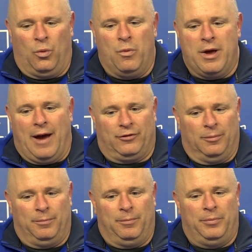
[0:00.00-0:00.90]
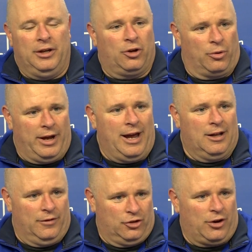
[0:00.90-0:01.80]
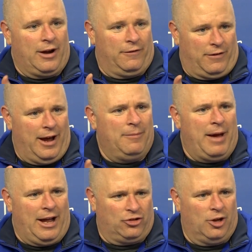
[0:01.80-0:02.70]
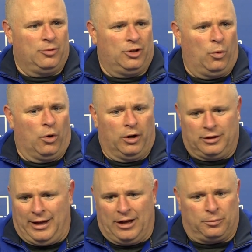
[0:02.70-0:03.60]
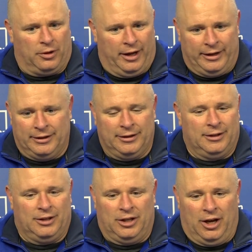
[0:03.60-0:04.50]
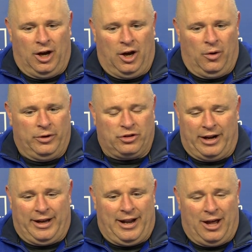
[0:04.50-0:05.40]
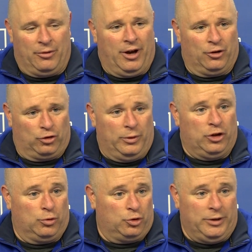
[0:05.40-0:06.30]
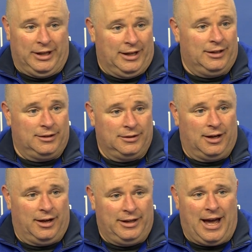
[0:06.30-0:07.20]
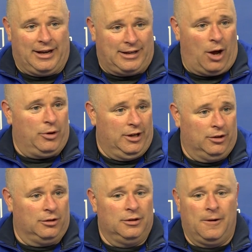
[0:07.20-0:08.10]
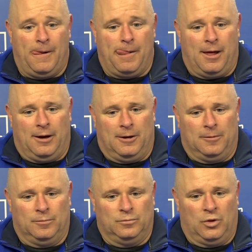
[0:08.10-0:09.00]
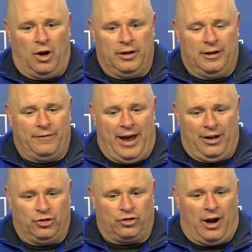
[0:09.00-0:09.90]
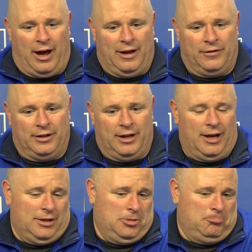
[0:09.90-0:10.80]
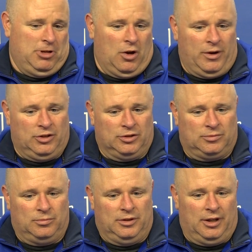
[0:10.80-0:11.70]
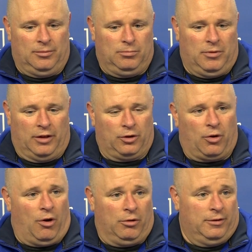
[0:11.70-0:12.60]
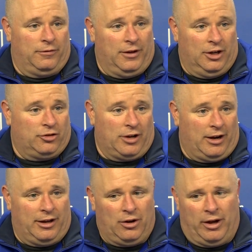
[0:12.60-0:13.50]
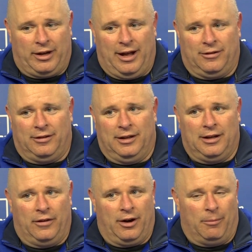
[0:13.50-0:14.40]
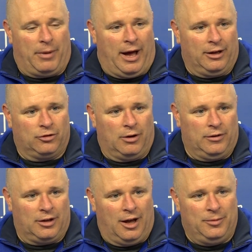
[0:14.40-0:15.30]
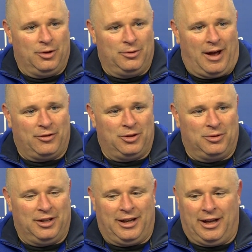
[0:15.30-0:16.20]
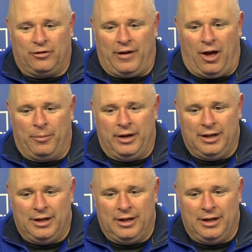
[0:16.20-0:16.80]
We have to be creative and try to find matchups that work. The last play, we tried to get Henry on a switch, which we did. He got downhill on an advantage drive, and you know, he just didn't get the call, didn't finish. I can't see it down there. I'm biased, so every time, you know, obviously you would think he gets fouled,